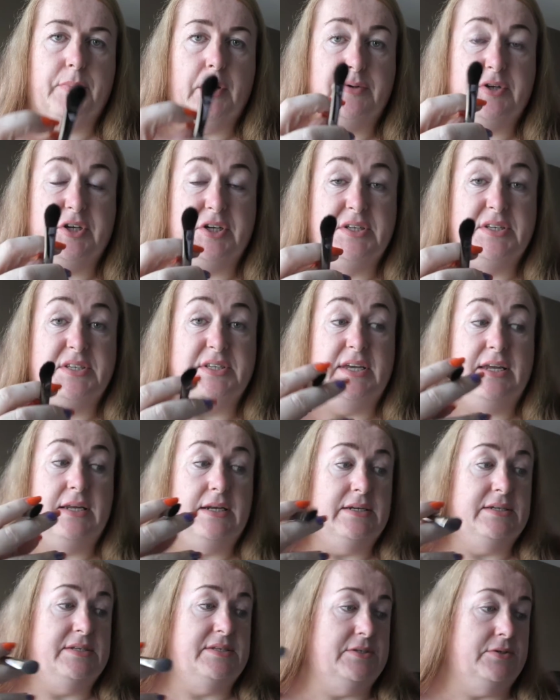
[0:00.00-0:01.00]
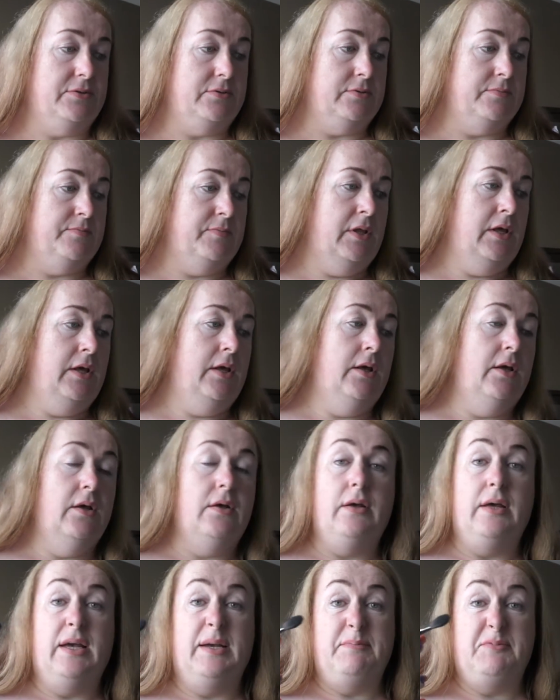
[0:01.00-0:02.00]
powder concealers or
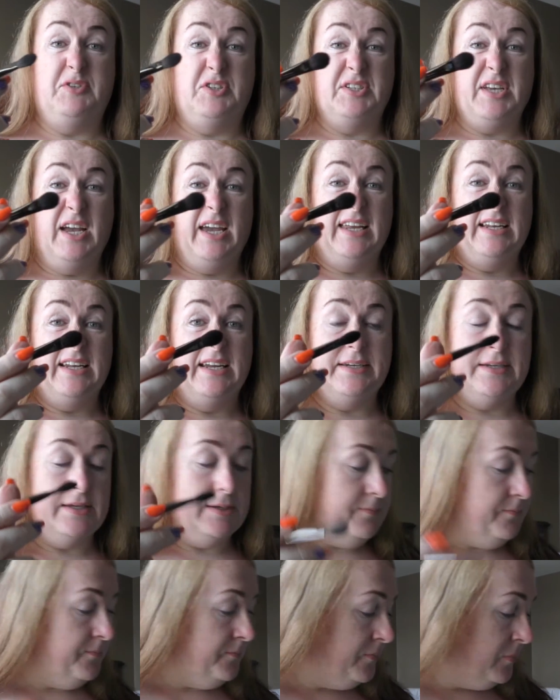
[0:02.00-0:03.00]
just highlighting.